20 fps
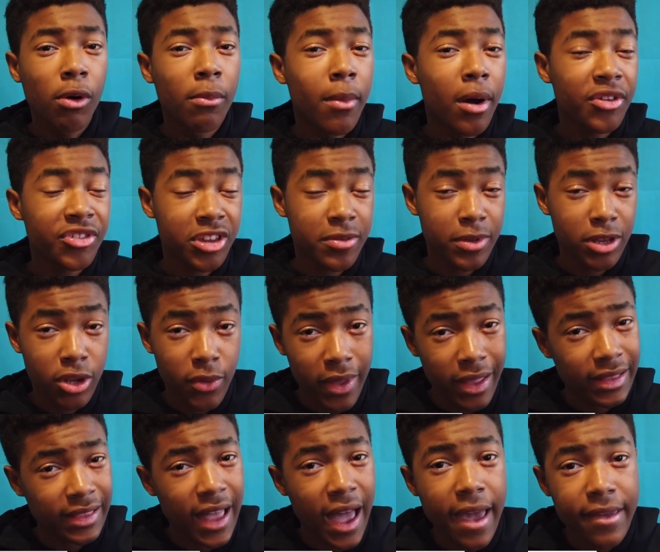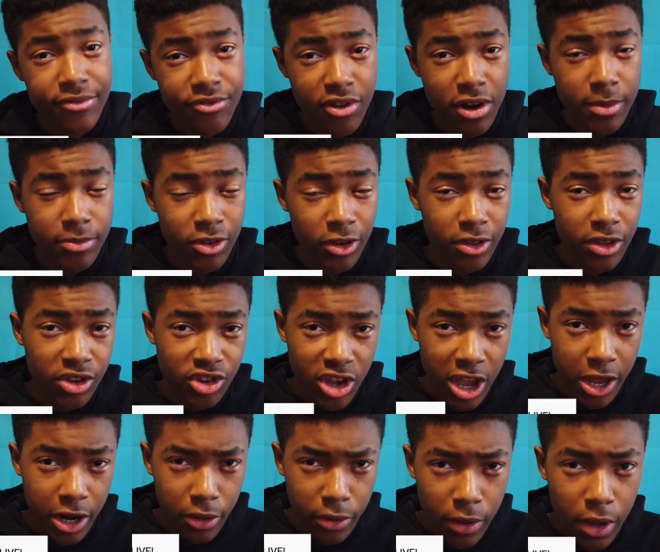we'll mostly be doing live streams on this
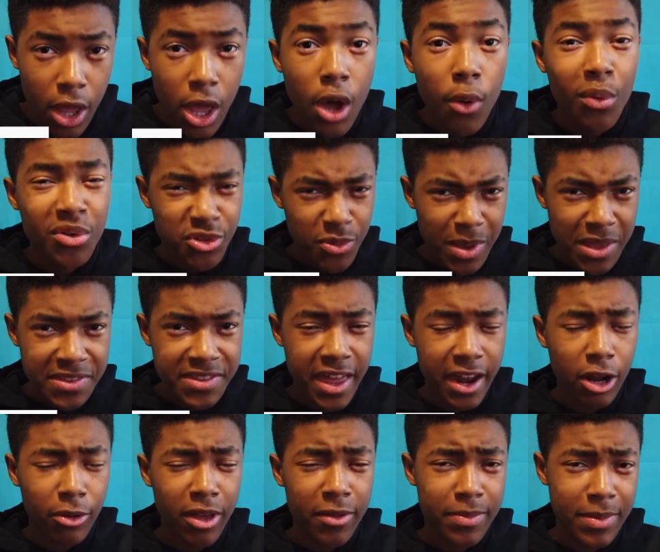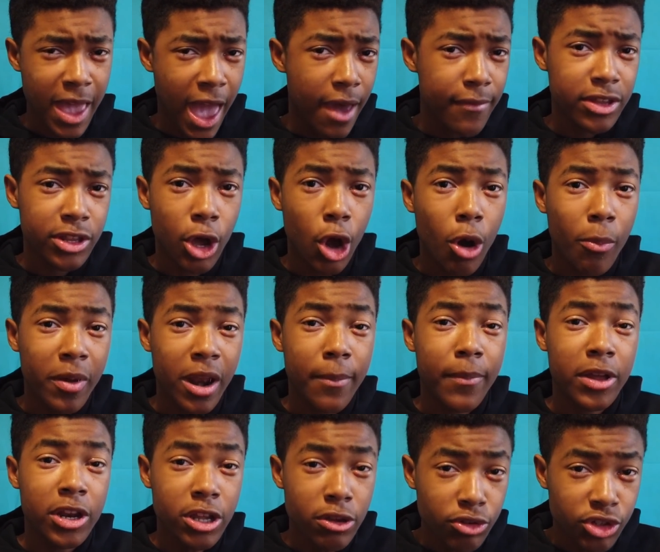channel, which means that I'll be having to open
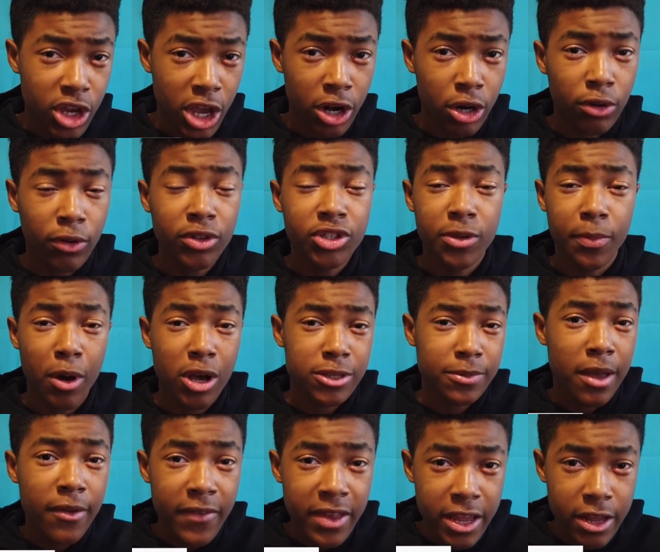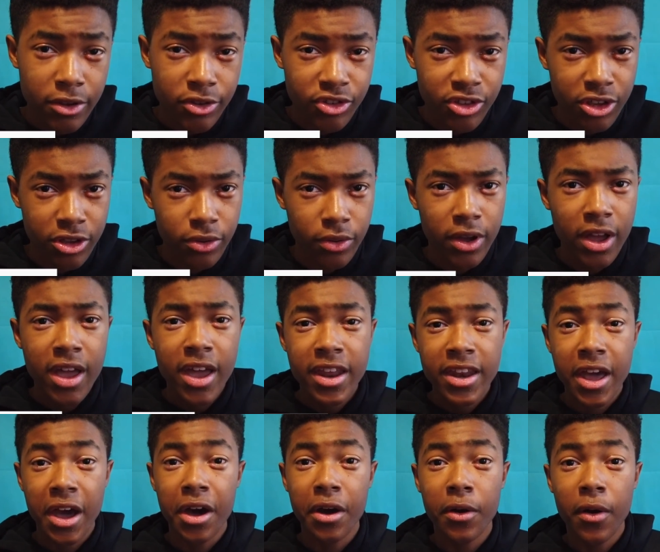up a new channel to post my videos to.
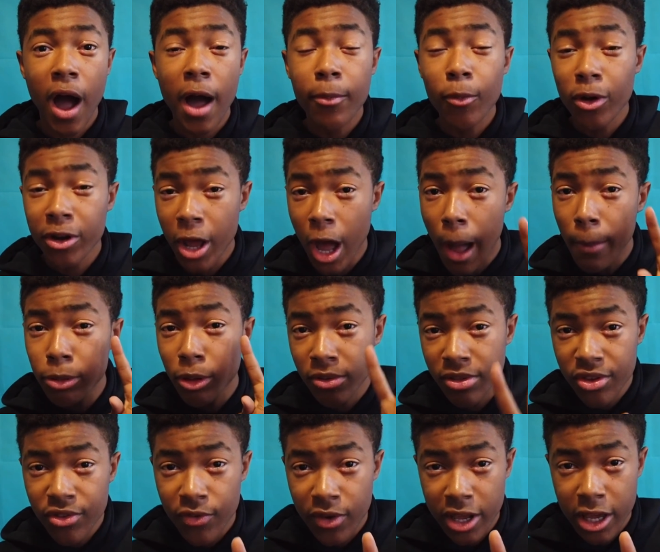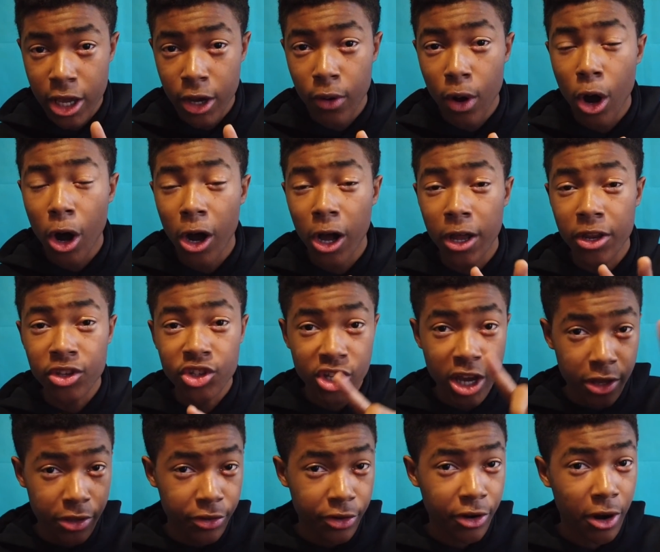Now, I'm going to upload this video on
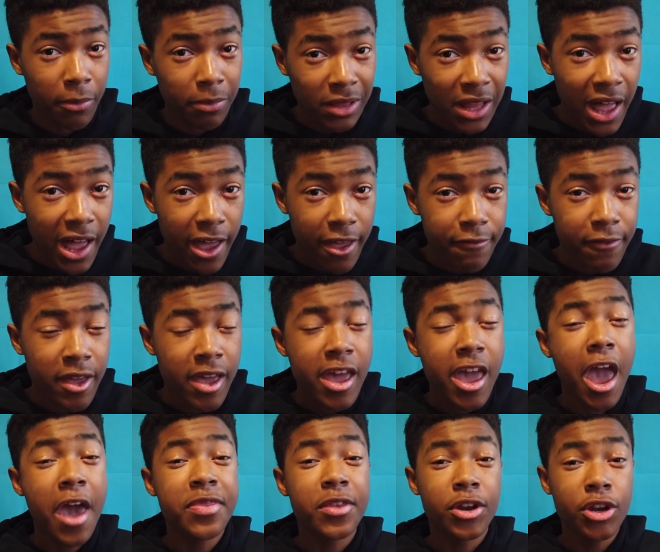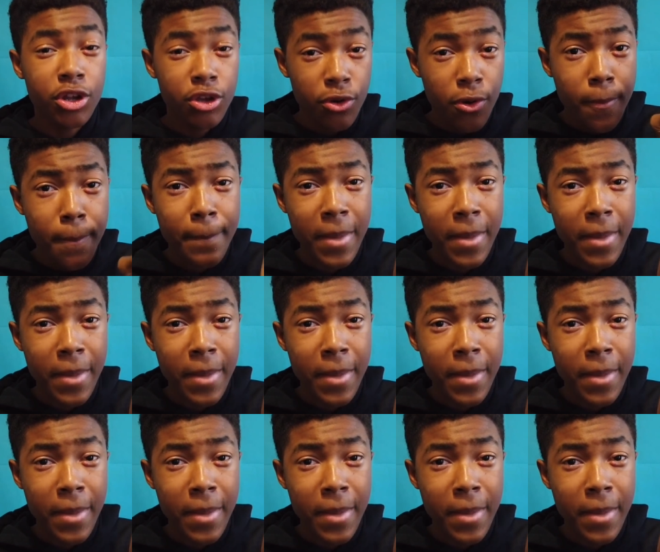Chandler Crump Live and the new